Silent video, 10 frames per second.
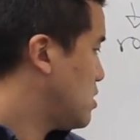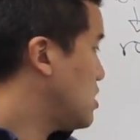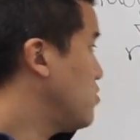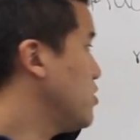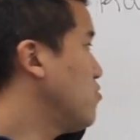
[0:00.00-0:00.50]

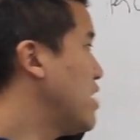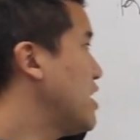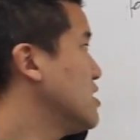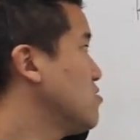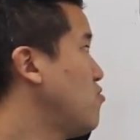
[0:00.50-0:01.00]
I want you to write
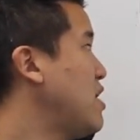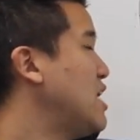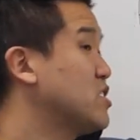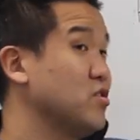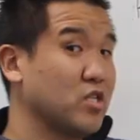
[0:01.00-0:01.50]
it as a
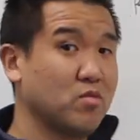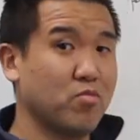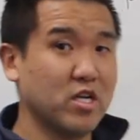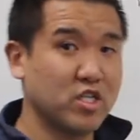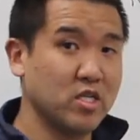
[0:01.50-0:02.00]
rational
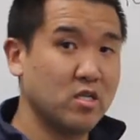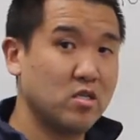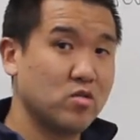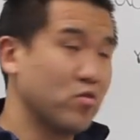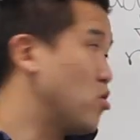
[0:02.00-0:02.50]

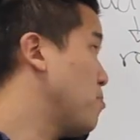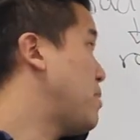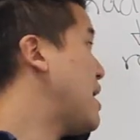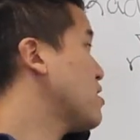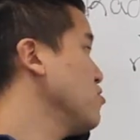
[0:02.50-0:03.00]
expression. So we're going
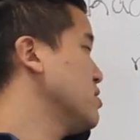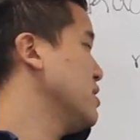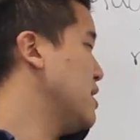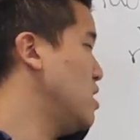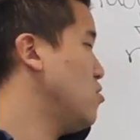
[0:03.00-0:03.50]
backwards
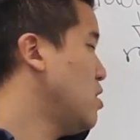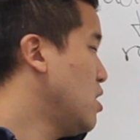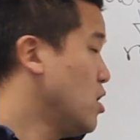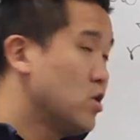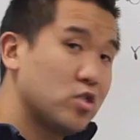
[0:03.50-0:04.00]
now.
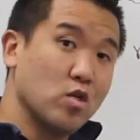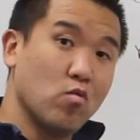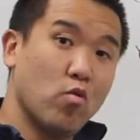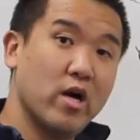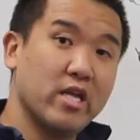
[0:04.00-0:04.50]
So
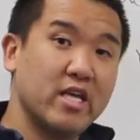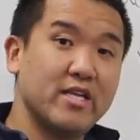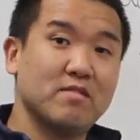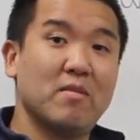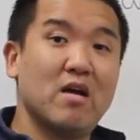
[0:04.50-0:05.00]
what
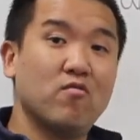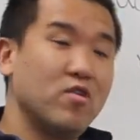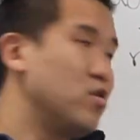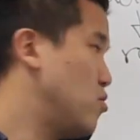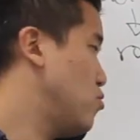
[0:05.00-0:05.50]
is my
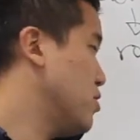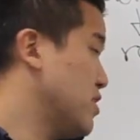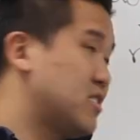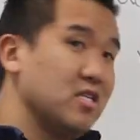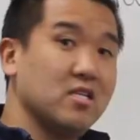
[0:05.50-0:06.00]
root? Well,
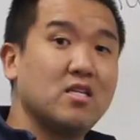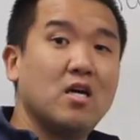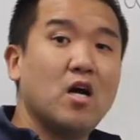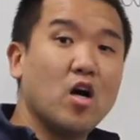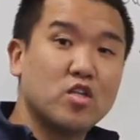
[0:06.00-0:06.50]
this
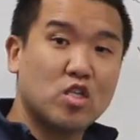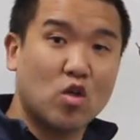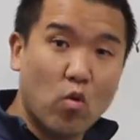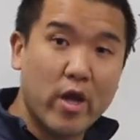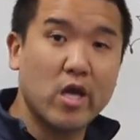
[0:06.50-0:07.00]
is a
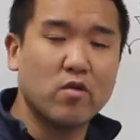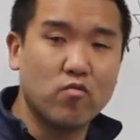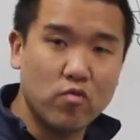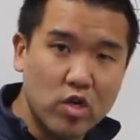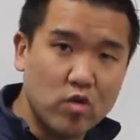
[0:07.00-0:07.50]

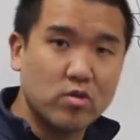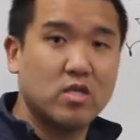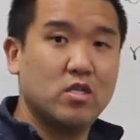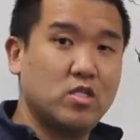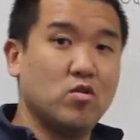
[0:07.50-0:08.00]
squared root.
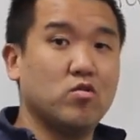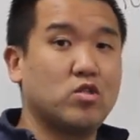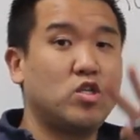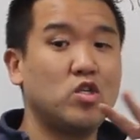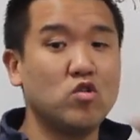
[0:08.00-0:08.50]
So
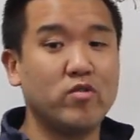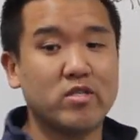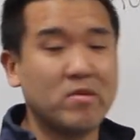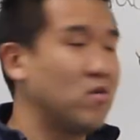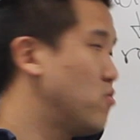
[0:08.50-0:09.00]
2
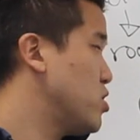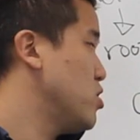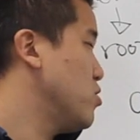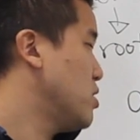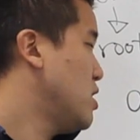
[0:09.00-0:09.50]
is my
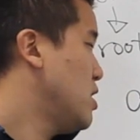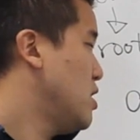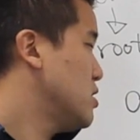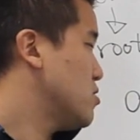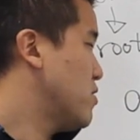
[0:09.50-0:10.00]
root.
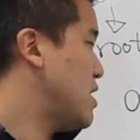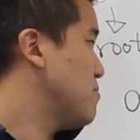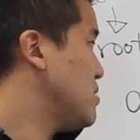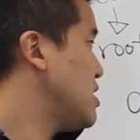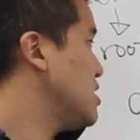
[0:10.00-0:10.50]
So
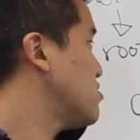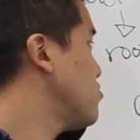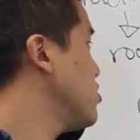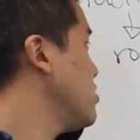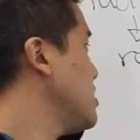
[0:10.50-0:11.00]
that means
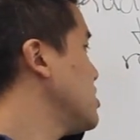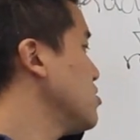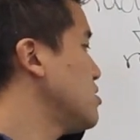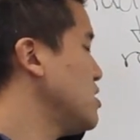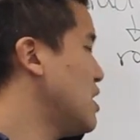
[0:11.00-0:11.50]
root is
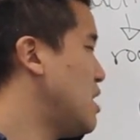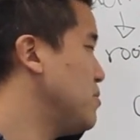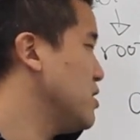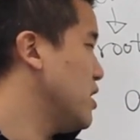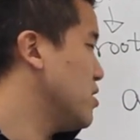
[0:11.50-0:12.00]
your
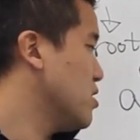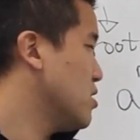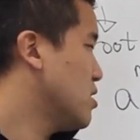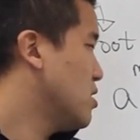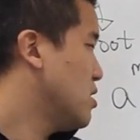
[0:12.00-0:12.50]

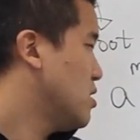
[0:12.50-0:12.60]
denominator.